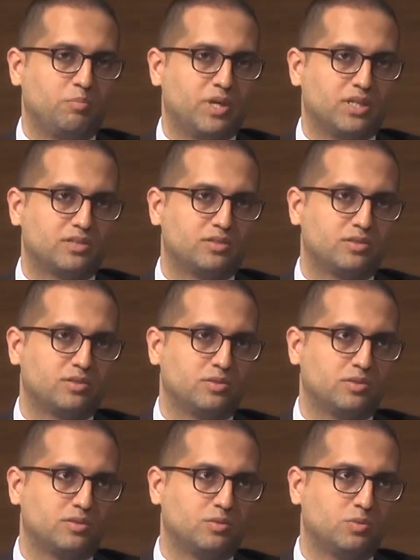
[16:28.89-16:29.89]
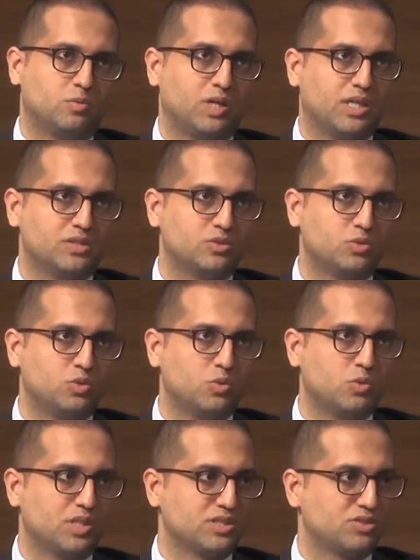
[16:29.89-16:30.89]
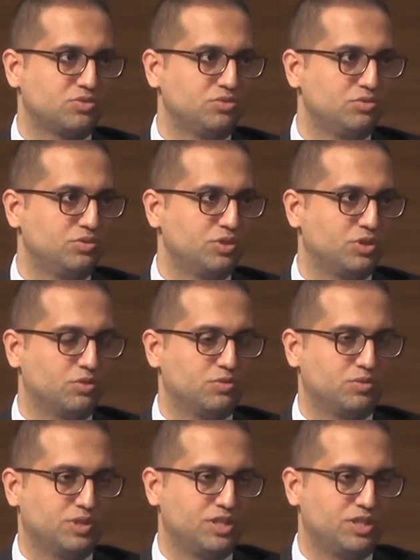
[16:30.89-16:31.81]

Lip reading: But one who wants to, you know,